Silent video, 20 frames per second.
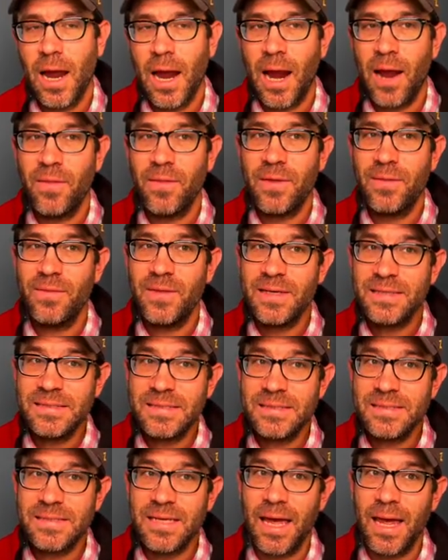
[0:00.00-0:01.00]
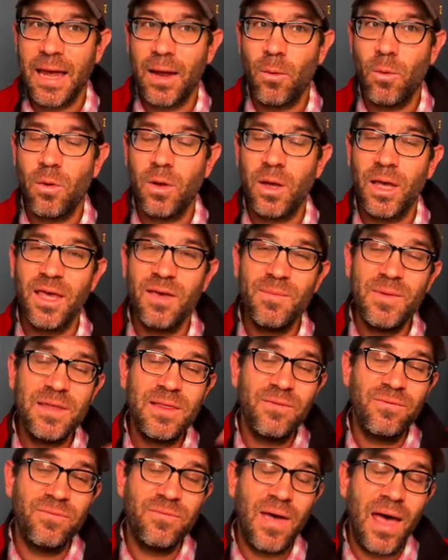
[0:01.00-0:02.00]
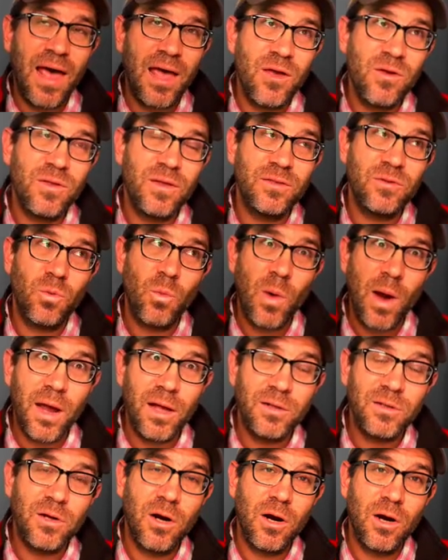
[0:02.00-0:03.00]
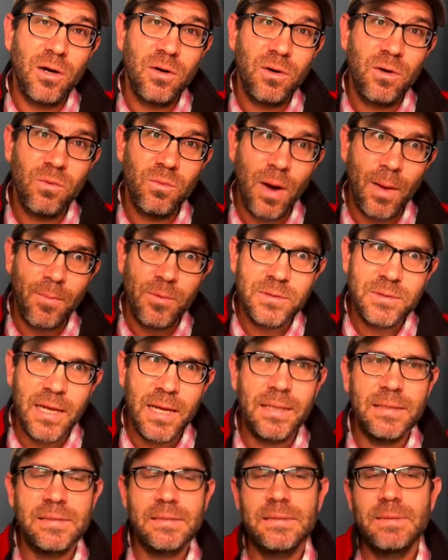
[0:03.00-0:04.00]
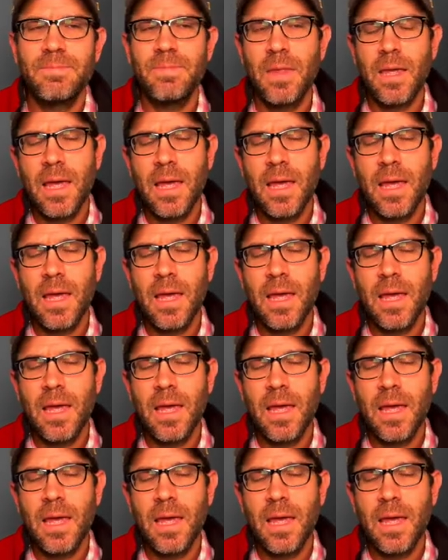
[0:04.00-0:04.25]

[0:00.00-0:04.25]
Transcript: And then this is saying, well, give me the value that the wildcard represents.